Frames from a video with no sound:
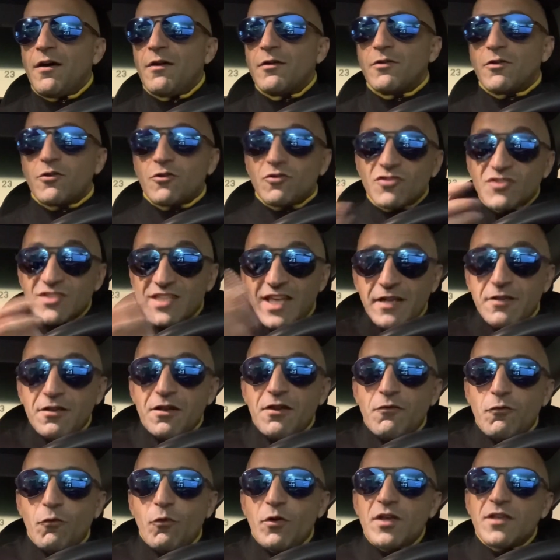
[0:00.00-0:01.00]

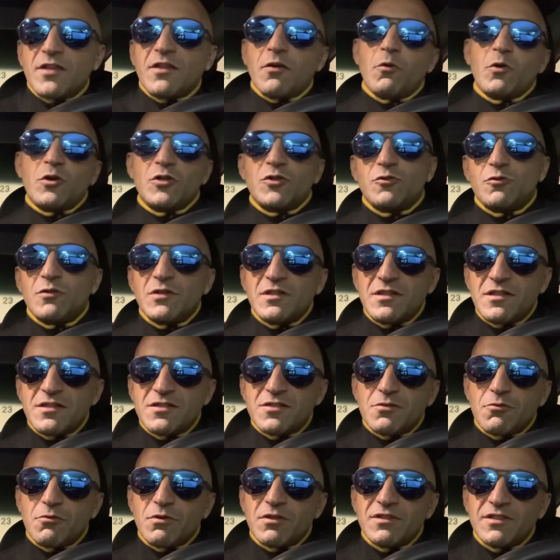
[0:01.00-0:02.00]
consecutive week that we're doing this,
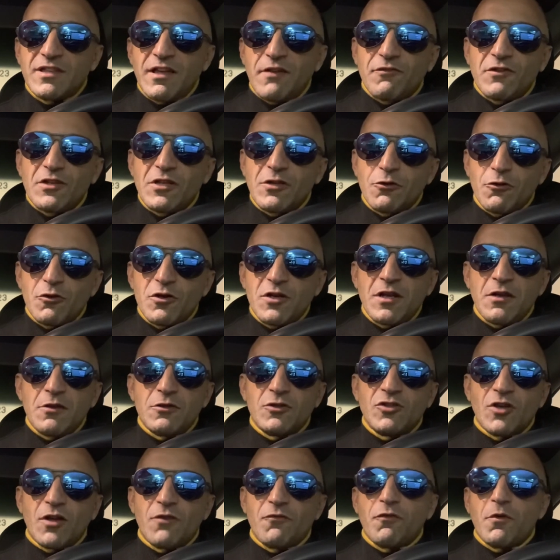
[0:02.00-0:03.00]
so we're definitely learning a
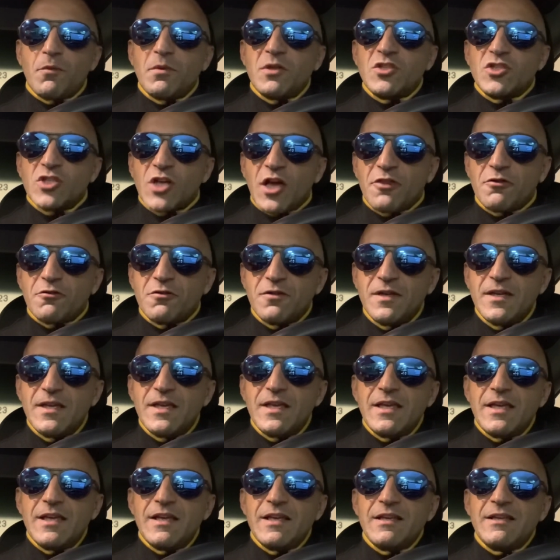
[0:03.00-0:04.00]
ton from each other.
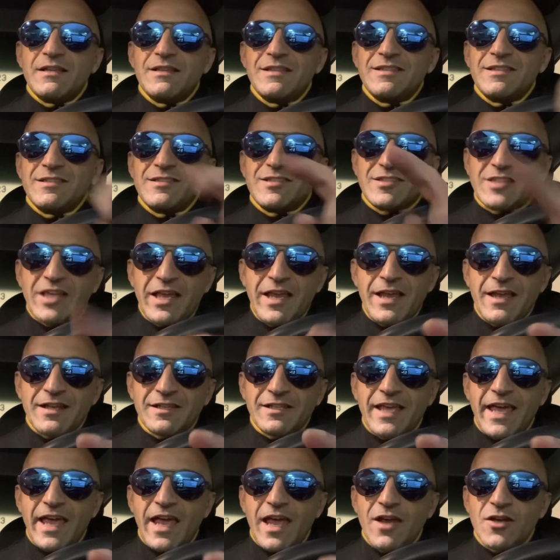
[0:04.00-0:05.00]
Stay
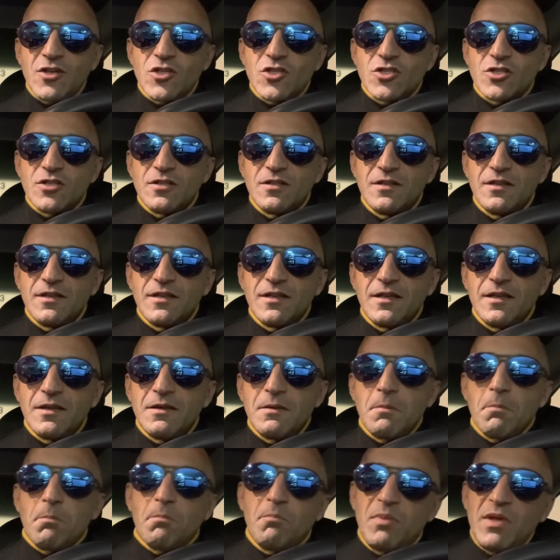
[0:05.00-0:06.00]
engaged,
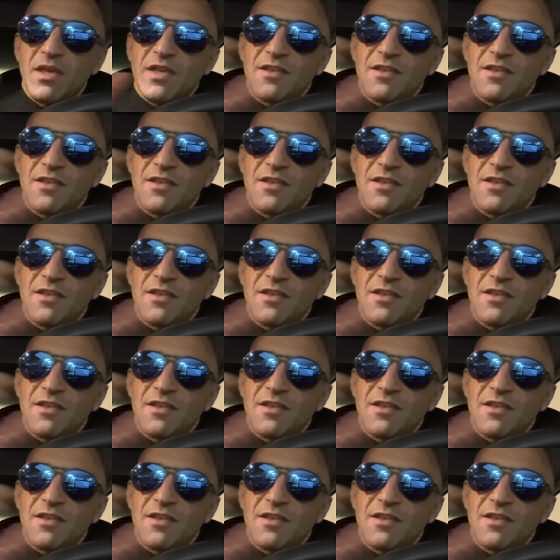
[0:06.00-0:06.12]
be